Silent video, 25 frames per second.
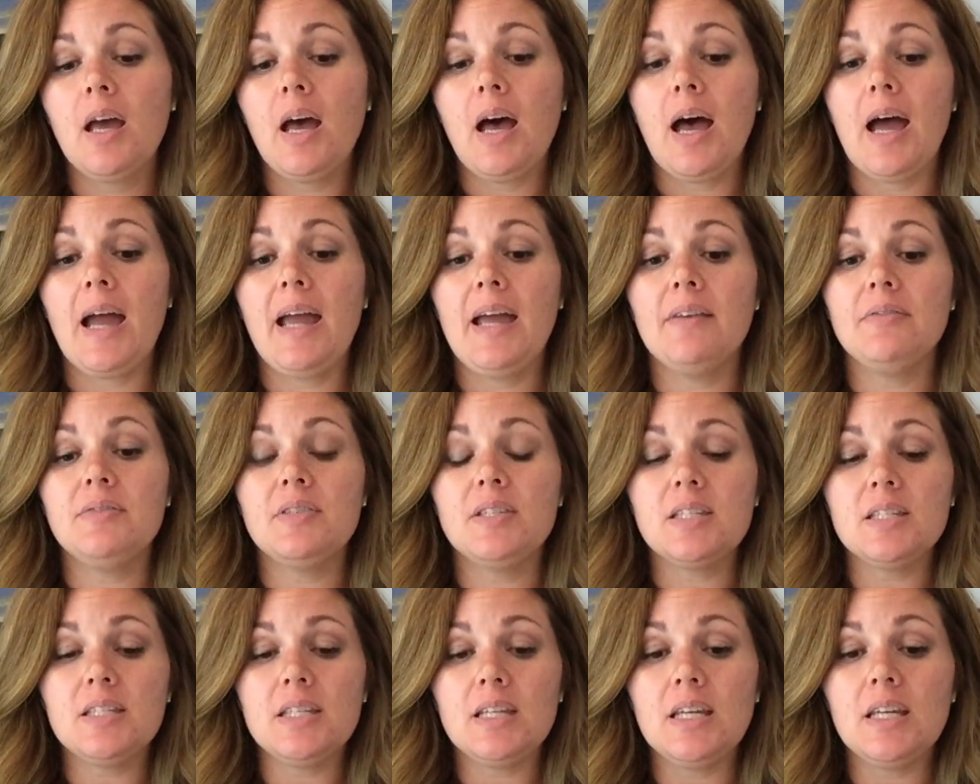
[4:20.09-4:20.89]
I have
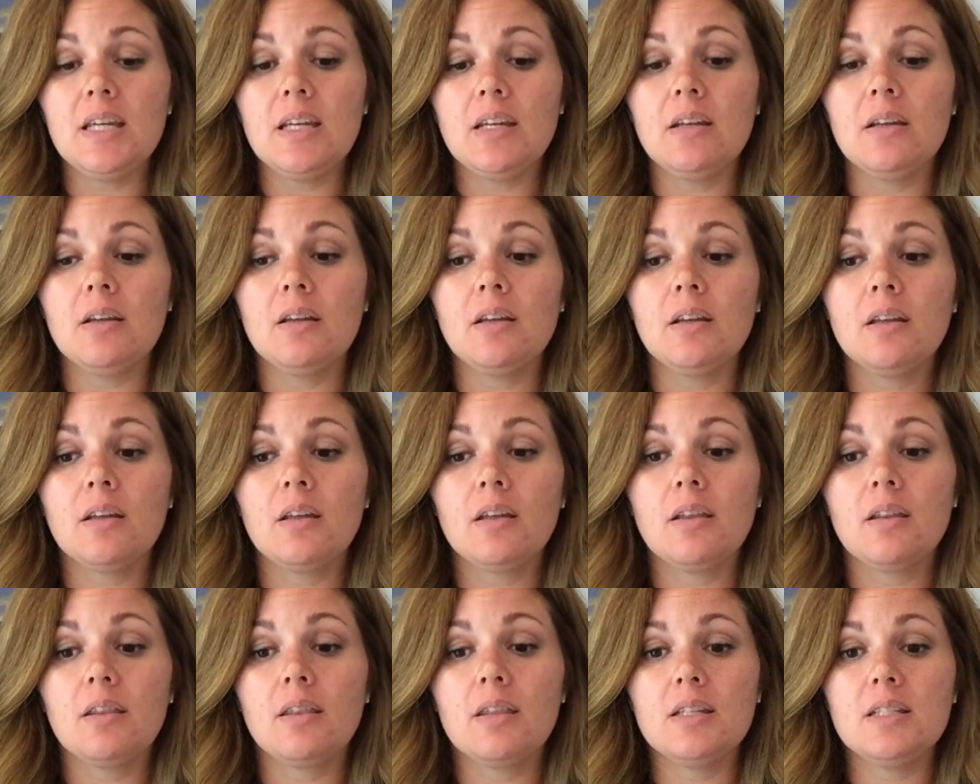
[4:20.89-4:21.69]
seen
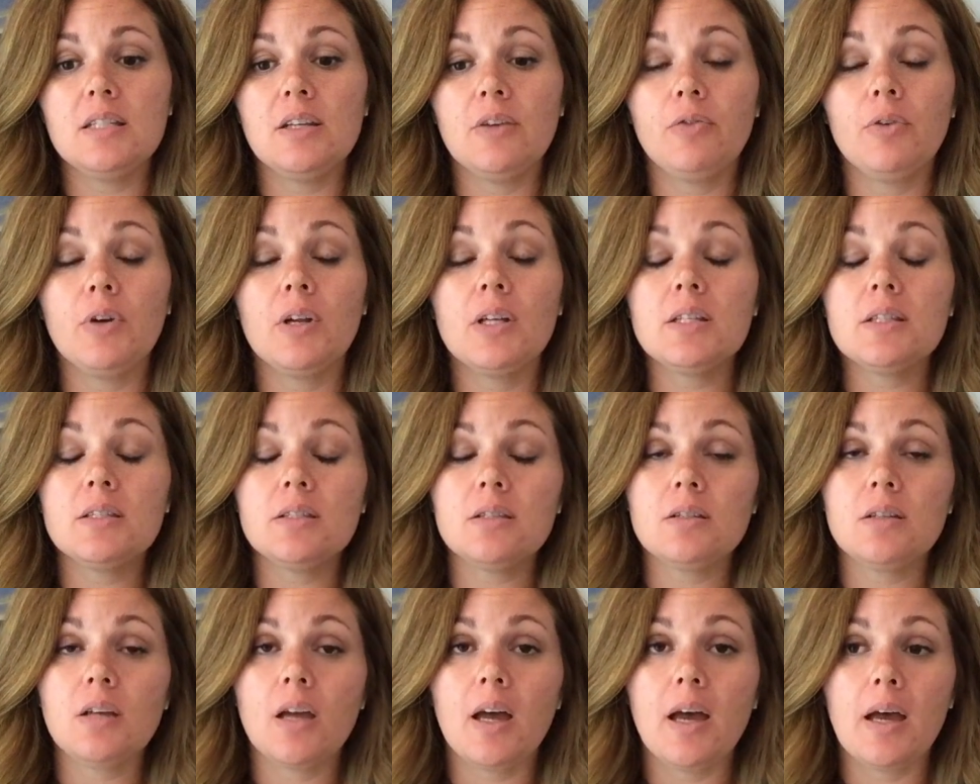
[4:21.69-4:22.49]
the
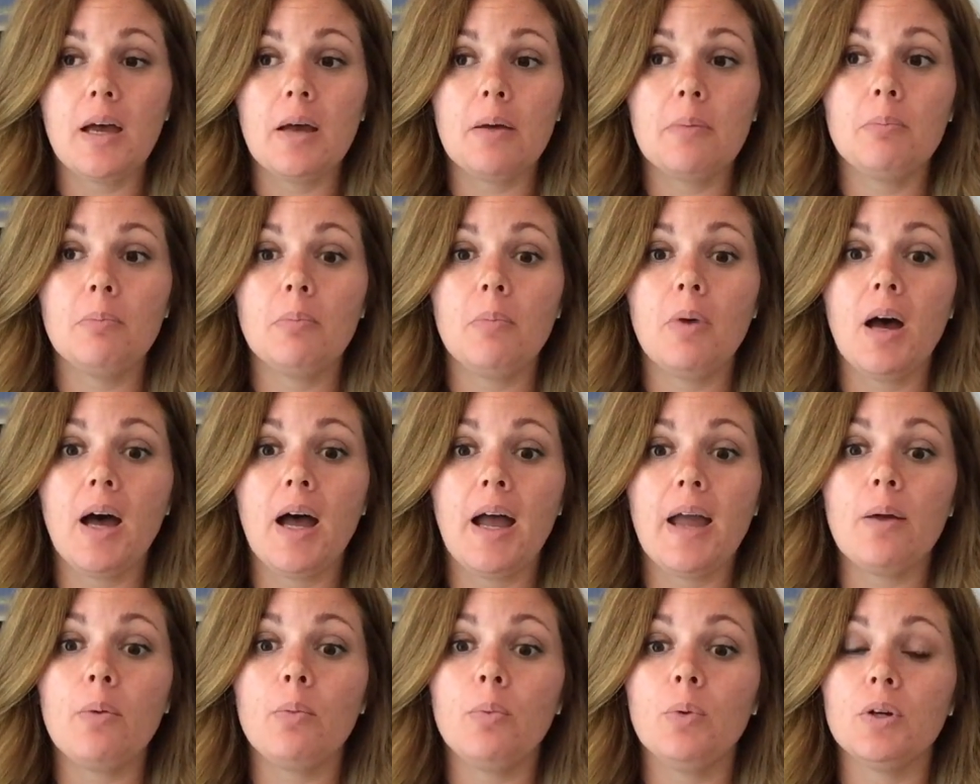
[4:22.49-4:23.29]
difference.
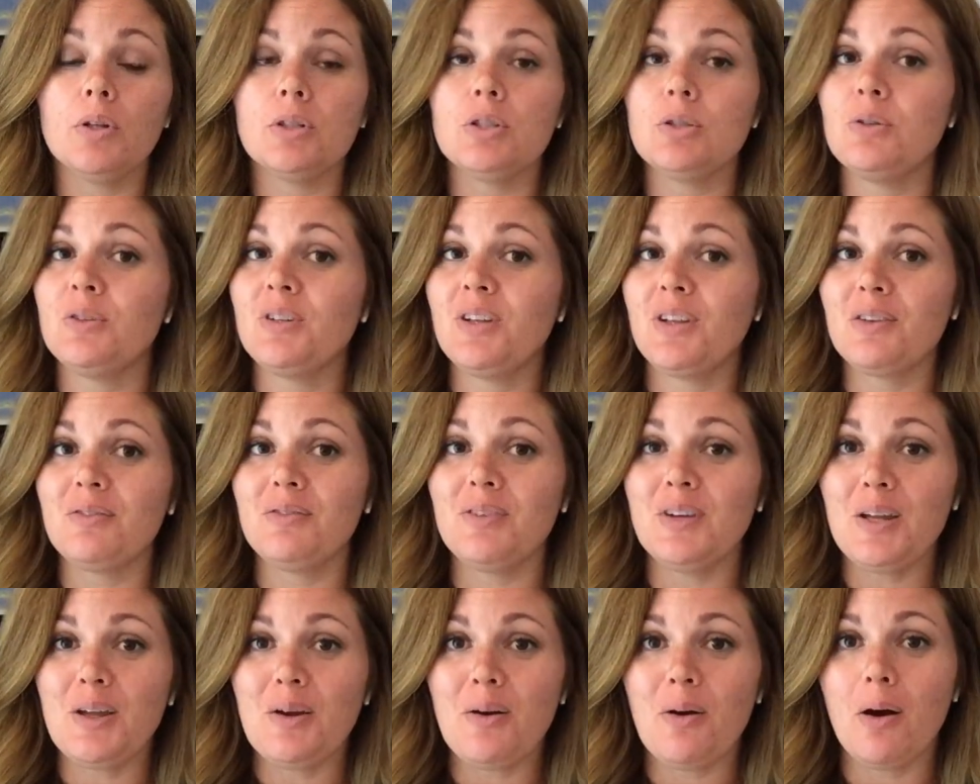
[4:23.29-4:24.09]
I will do another
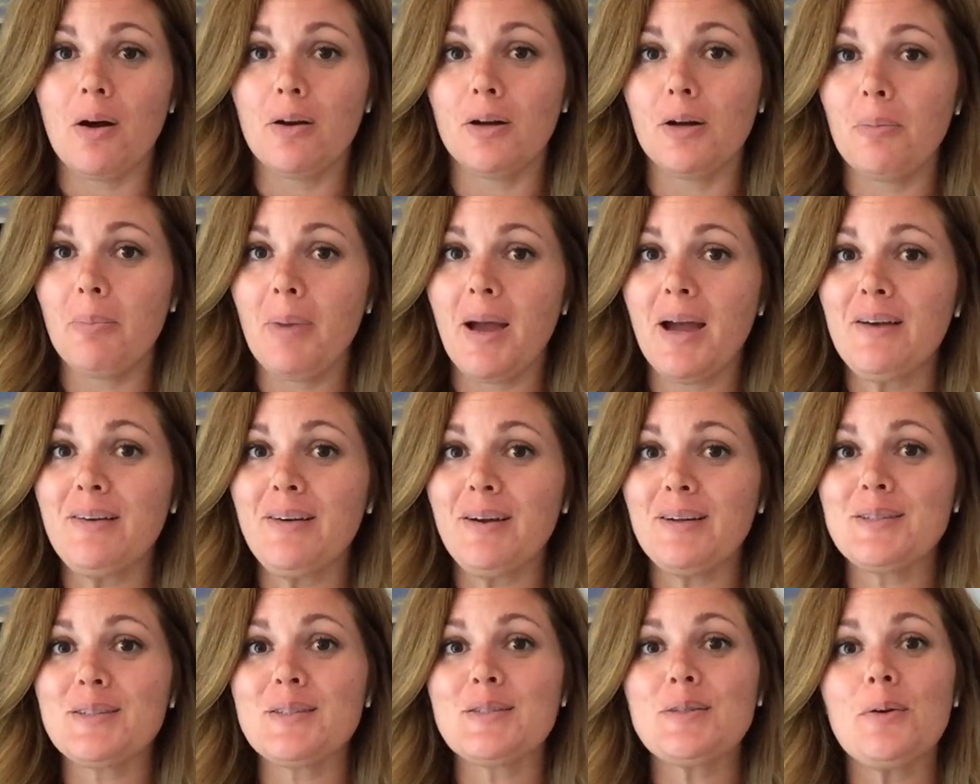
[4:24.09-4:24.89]
video on our
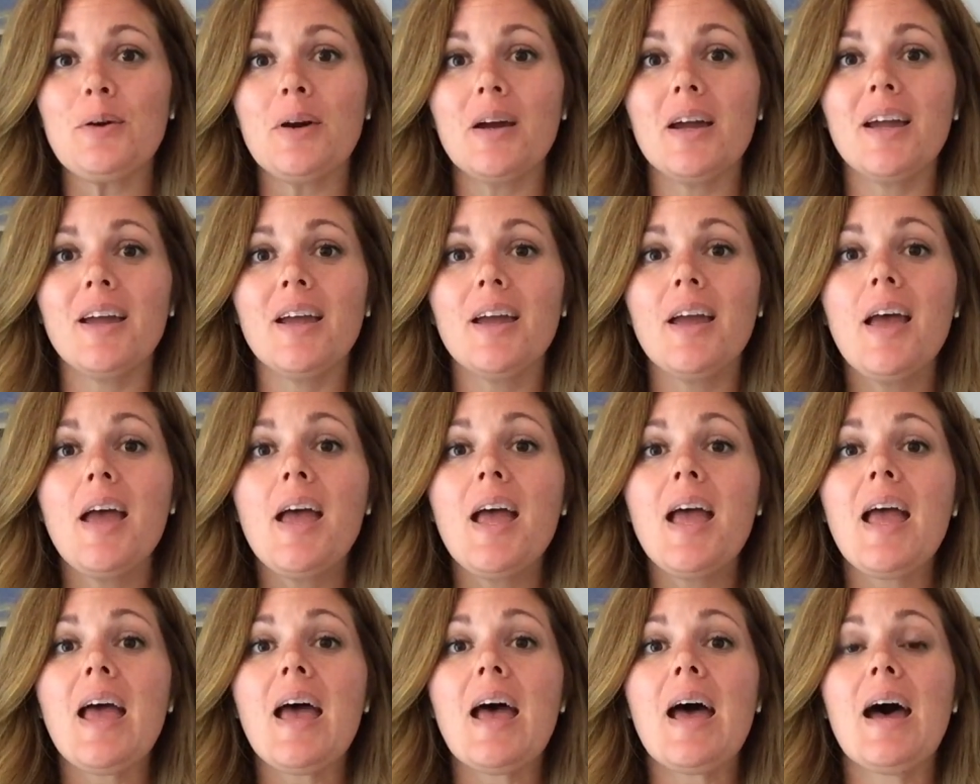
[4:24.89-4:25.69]
background story,
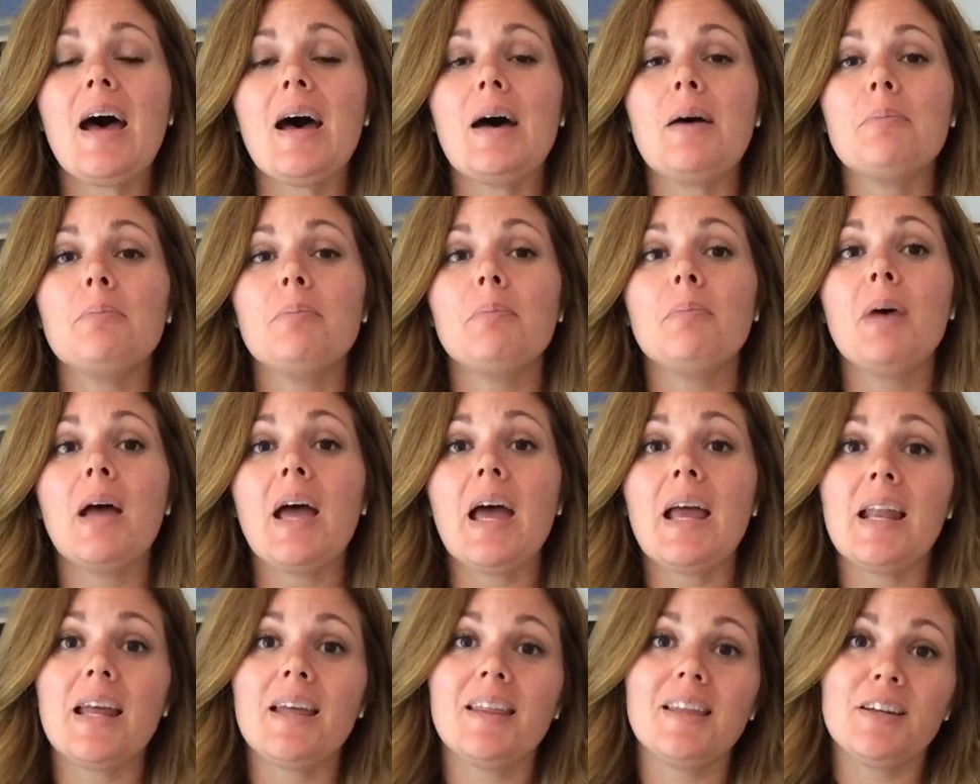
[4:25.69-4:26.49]
and
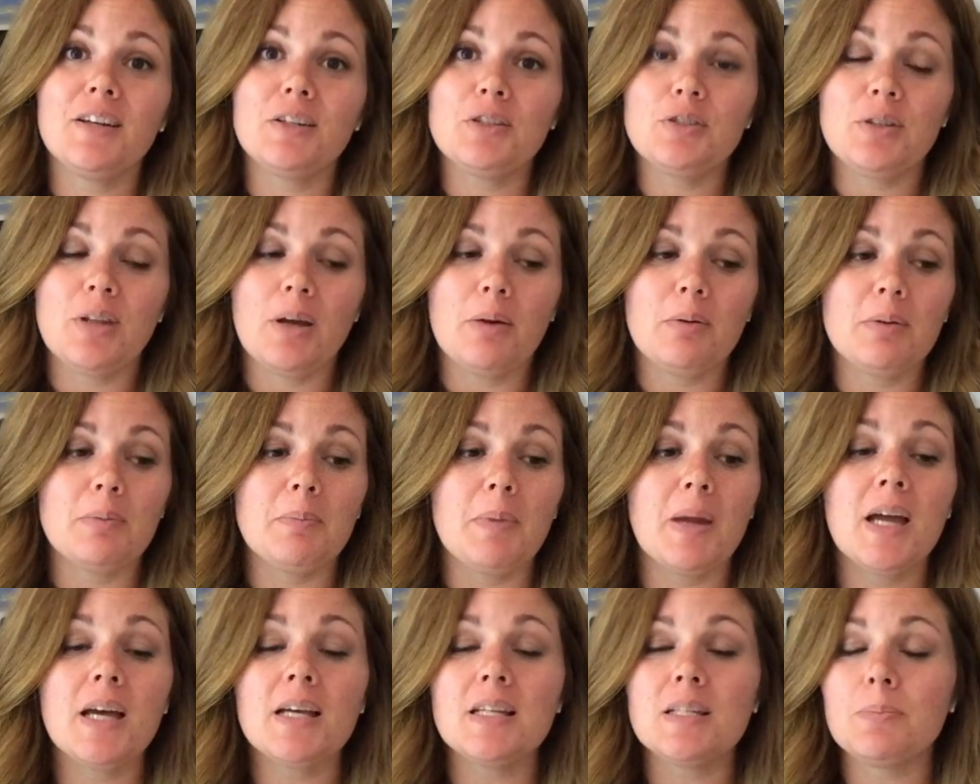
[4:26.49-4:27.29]
I think I'll do that with my
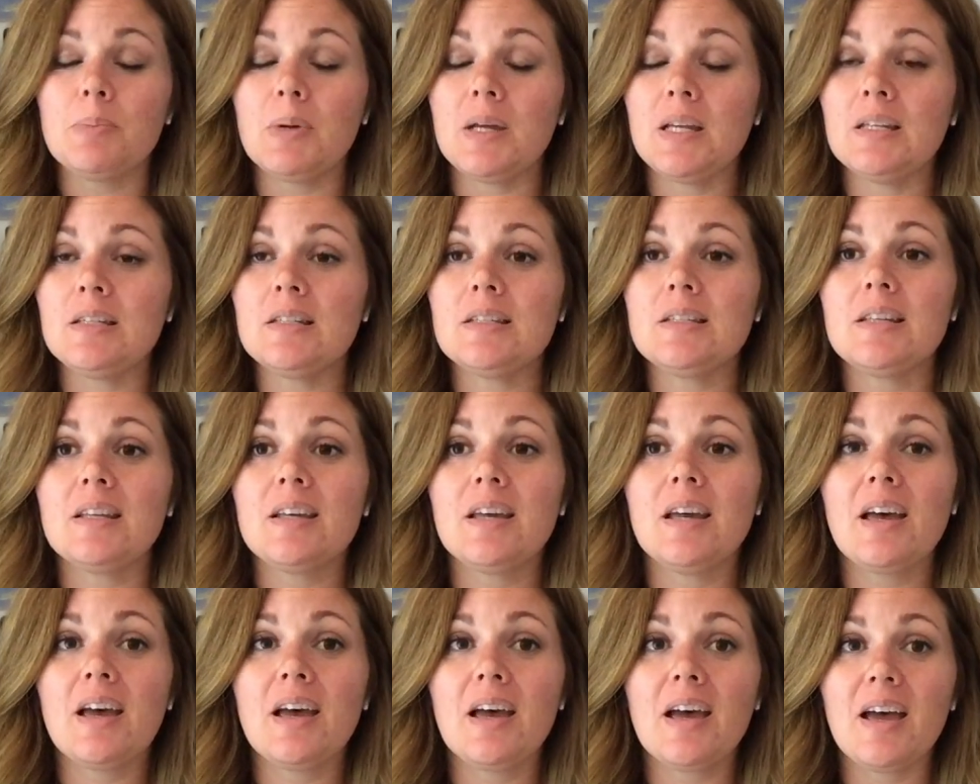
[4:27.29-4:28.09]
husband
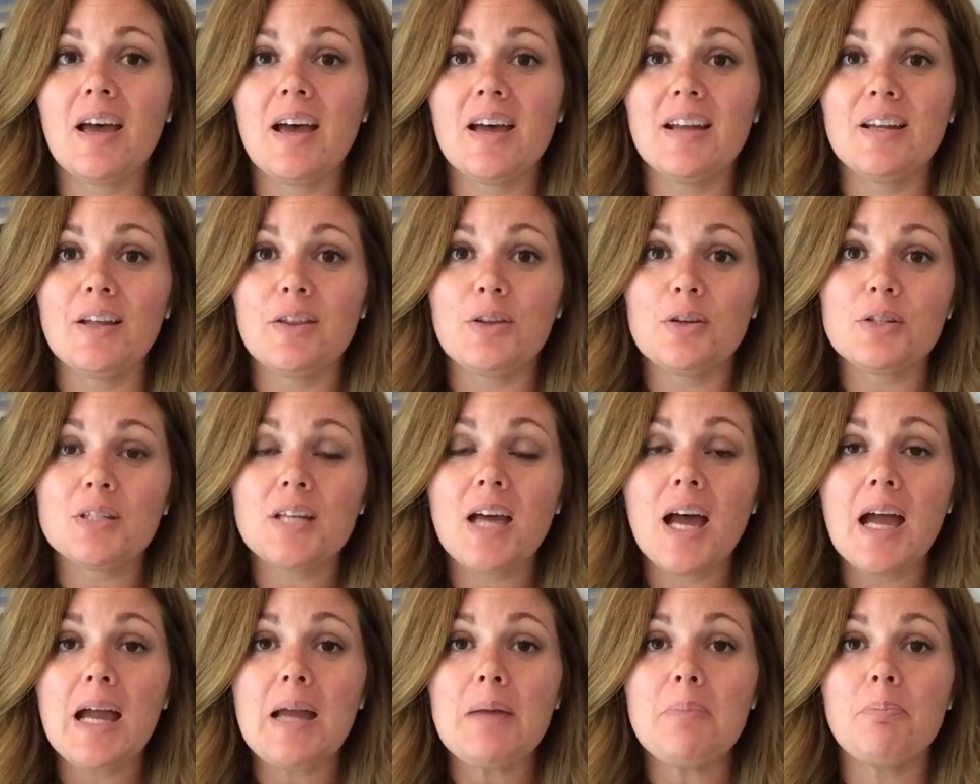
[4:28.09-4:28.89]
another
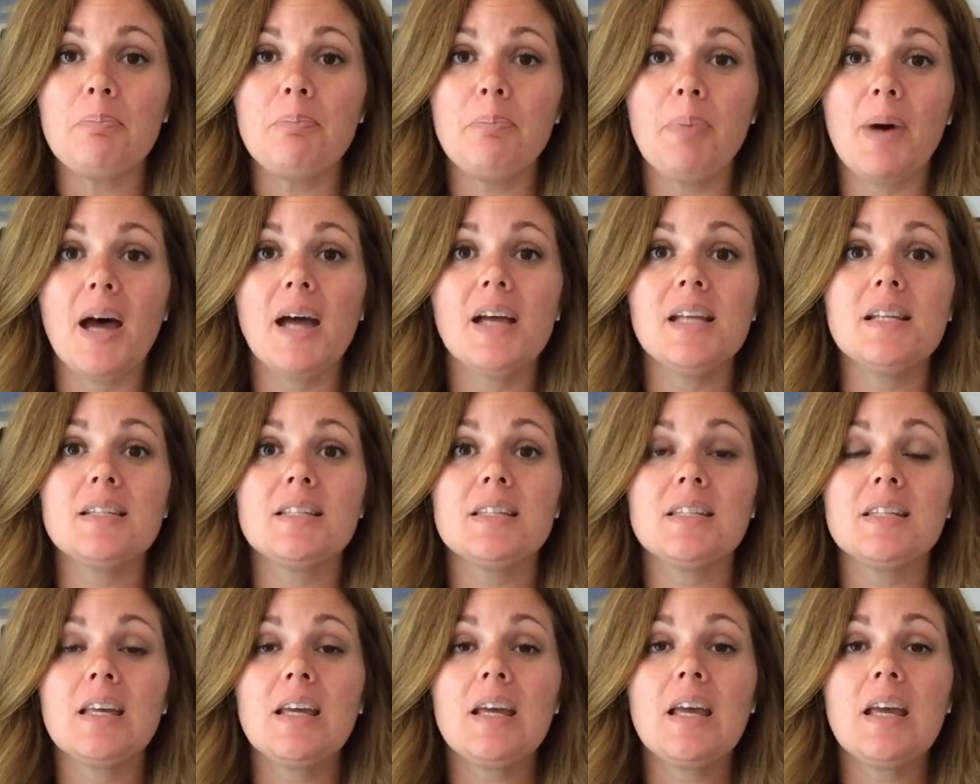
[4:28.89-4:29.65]
time, but